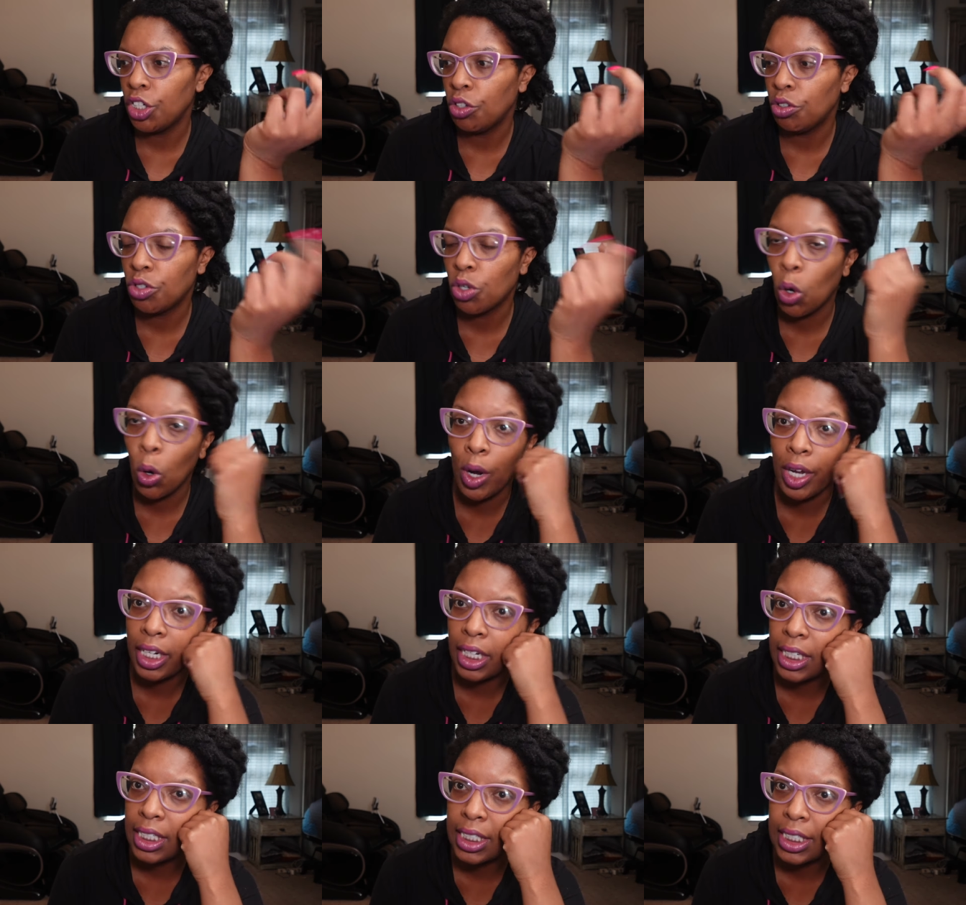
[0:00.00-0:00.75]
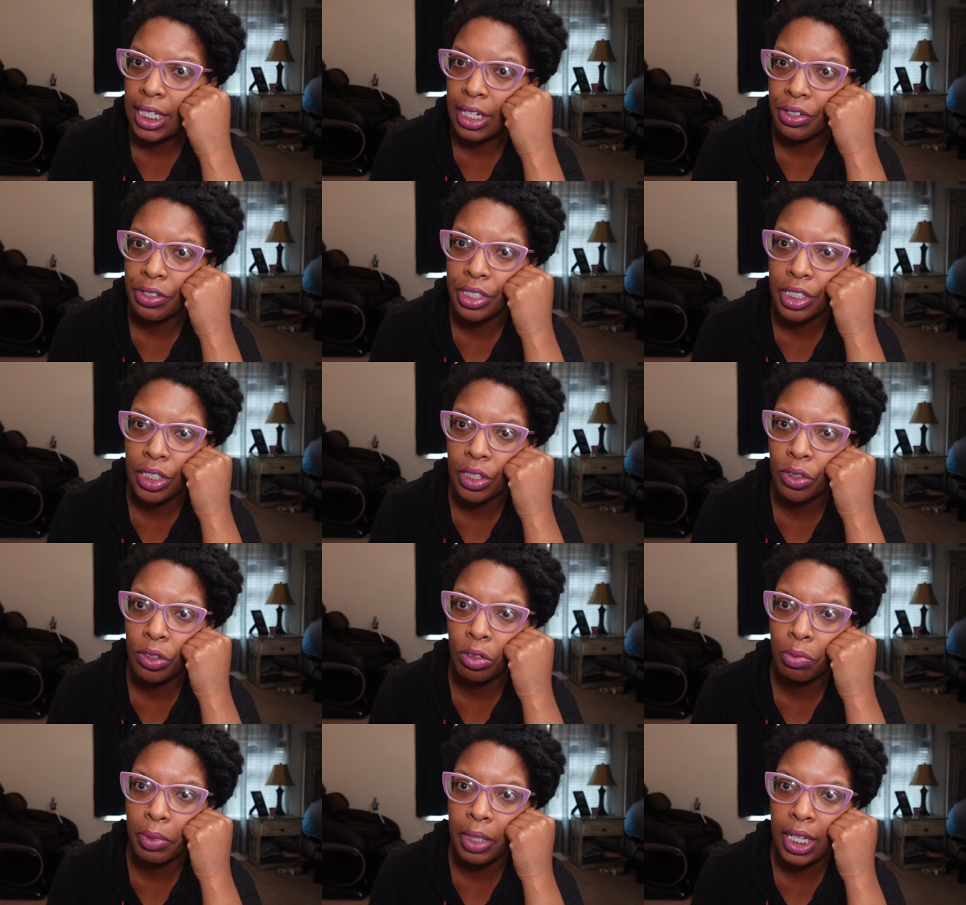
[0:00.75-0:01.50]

new toilets here soon